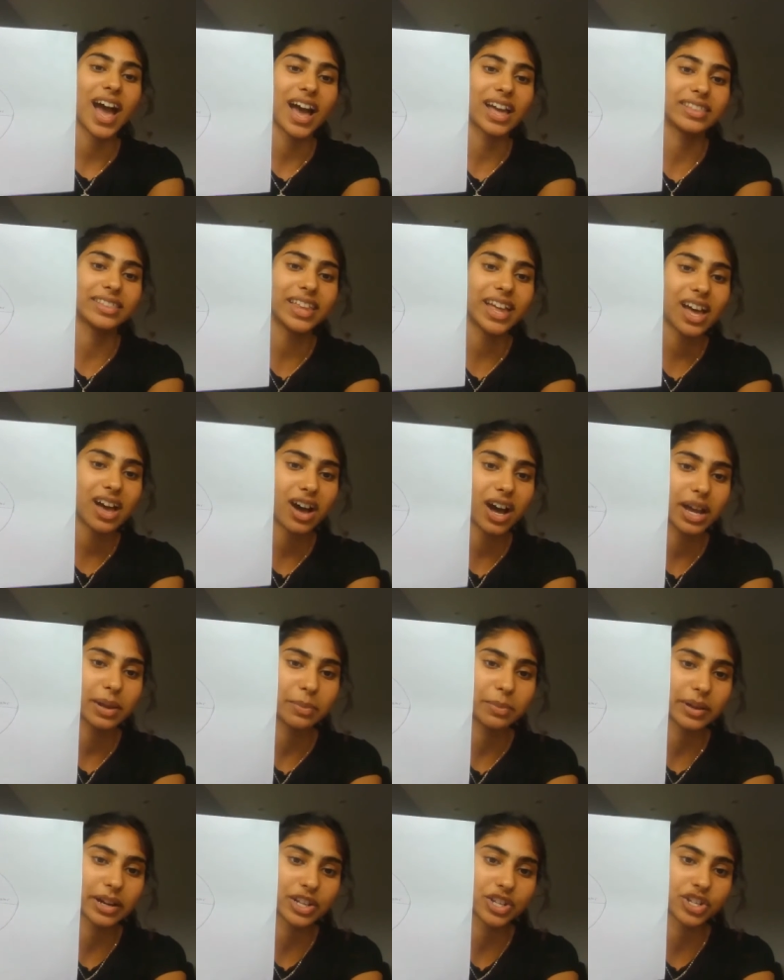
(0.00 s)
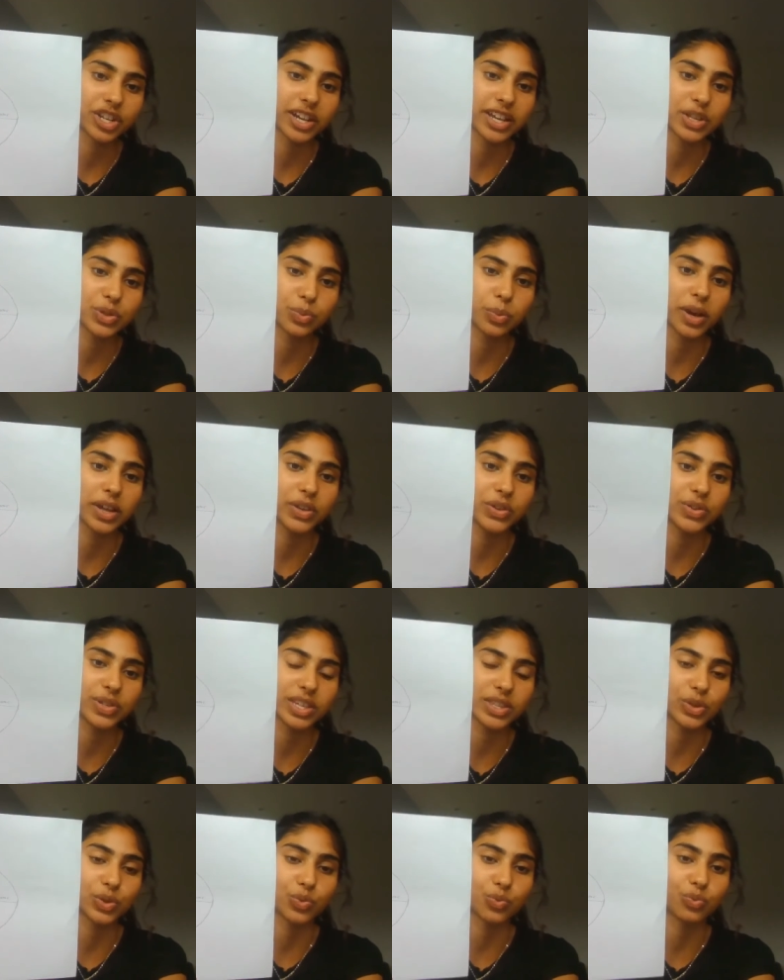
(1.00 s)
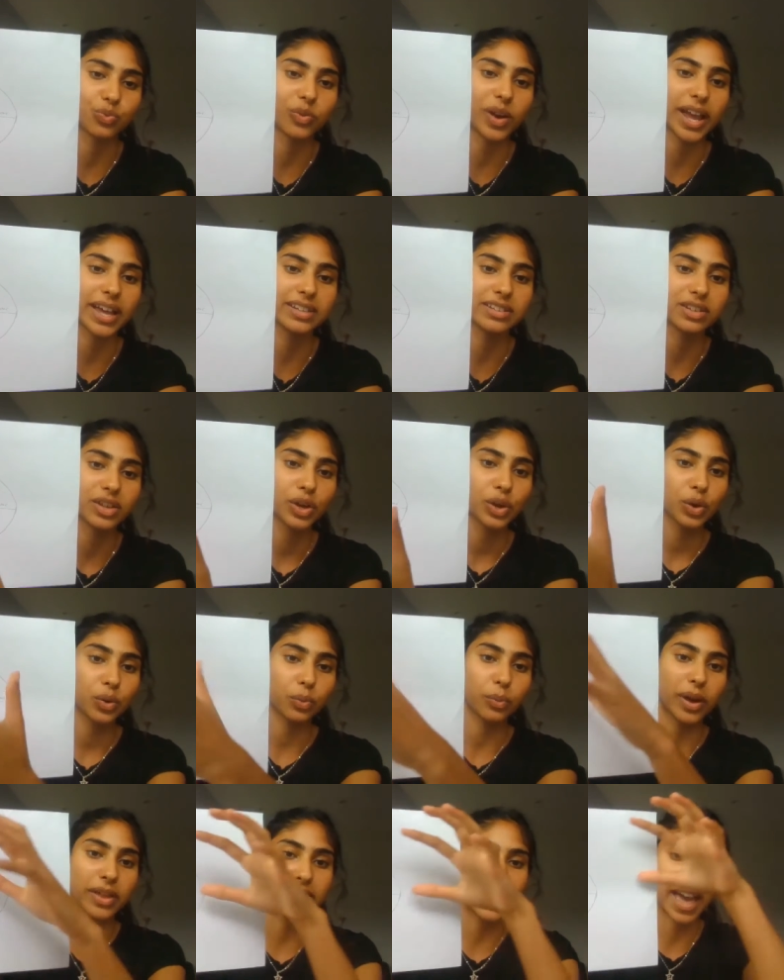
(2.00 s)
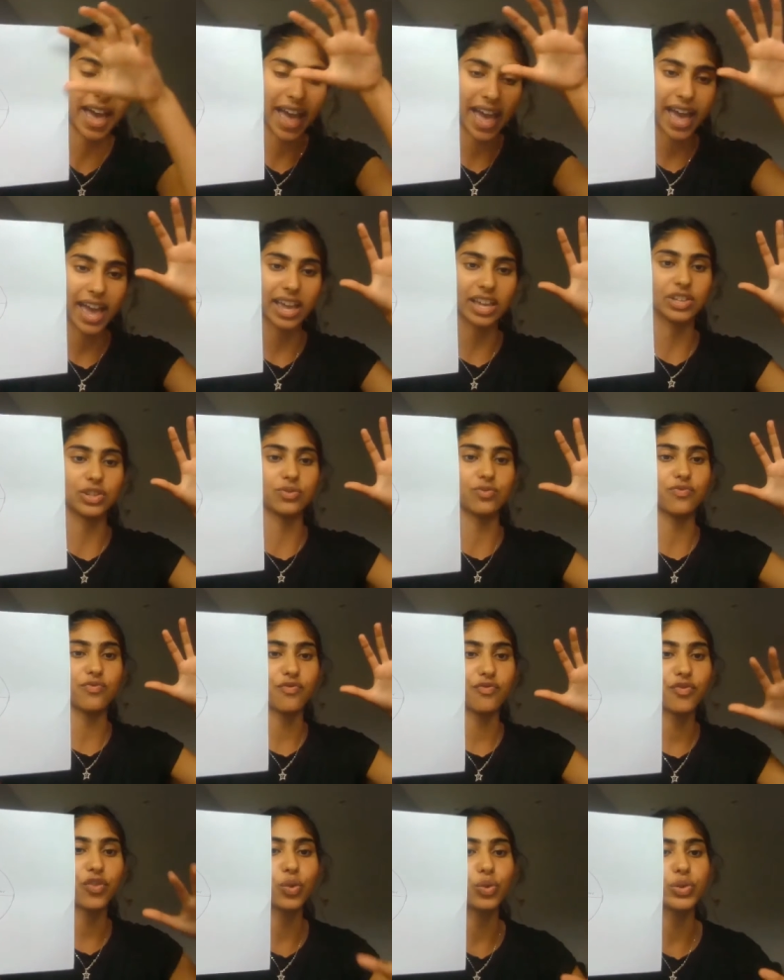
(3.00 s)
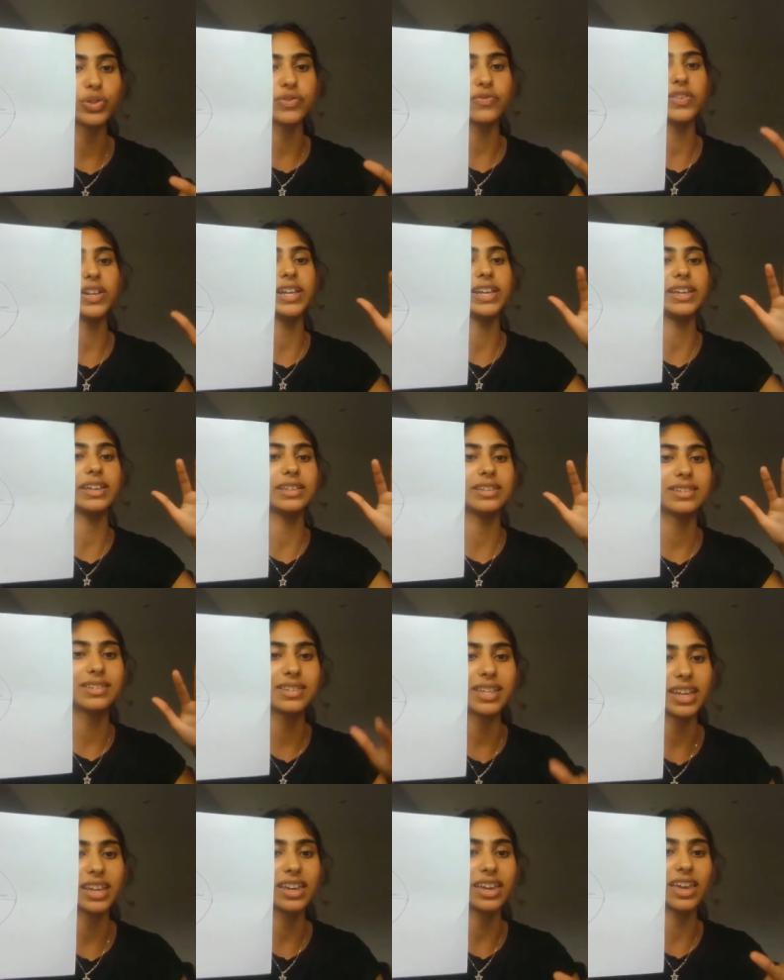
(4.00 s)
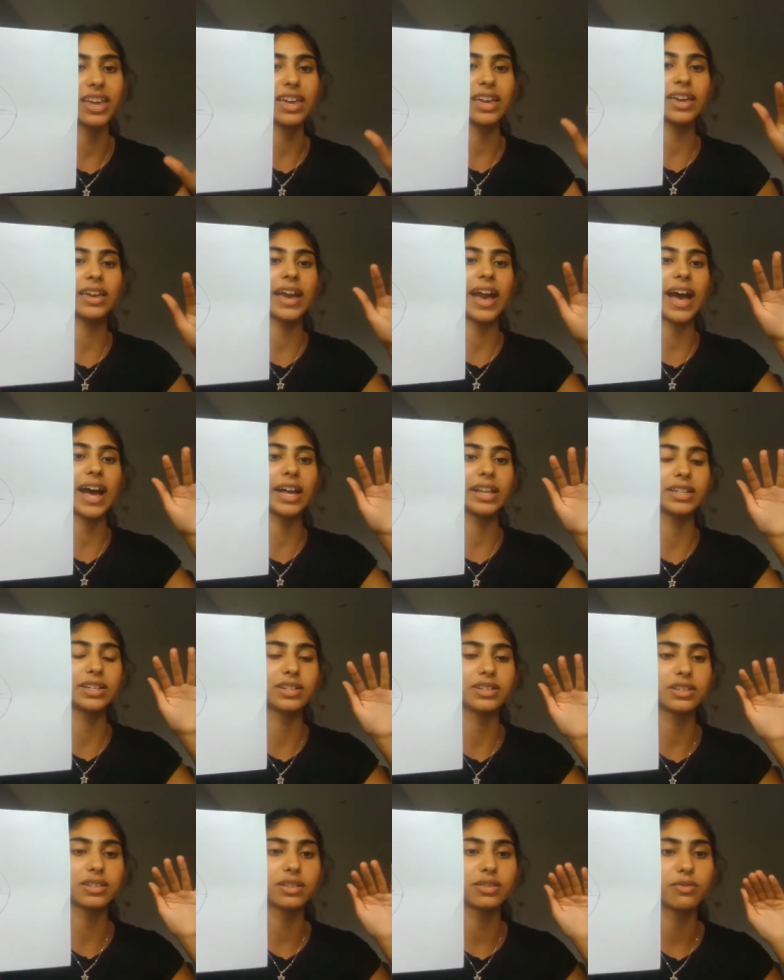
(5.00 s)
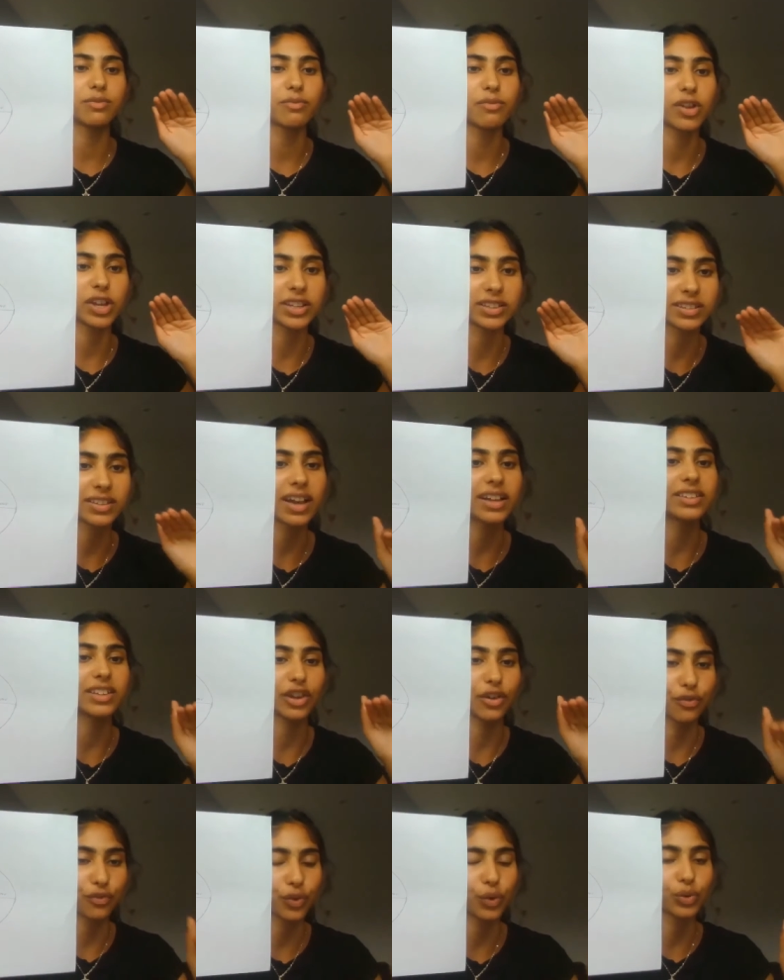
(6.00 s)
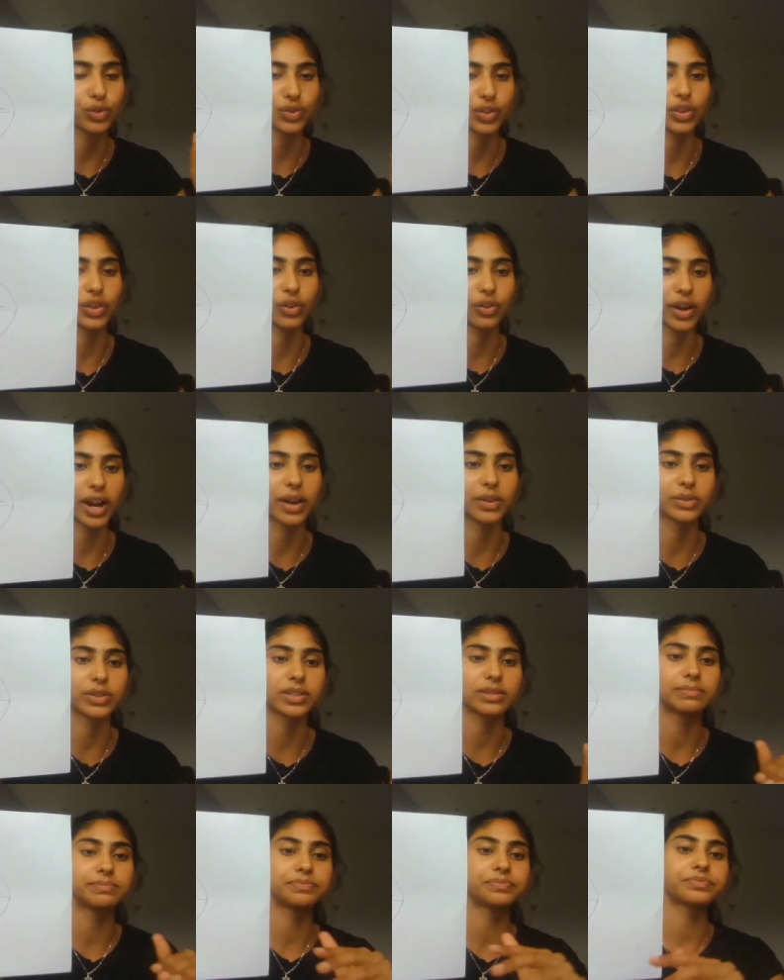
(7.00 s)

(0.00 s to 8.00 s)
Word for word: And that high pressure is where you see this red, where the air is forcefully sinking and exerting a force on the ground.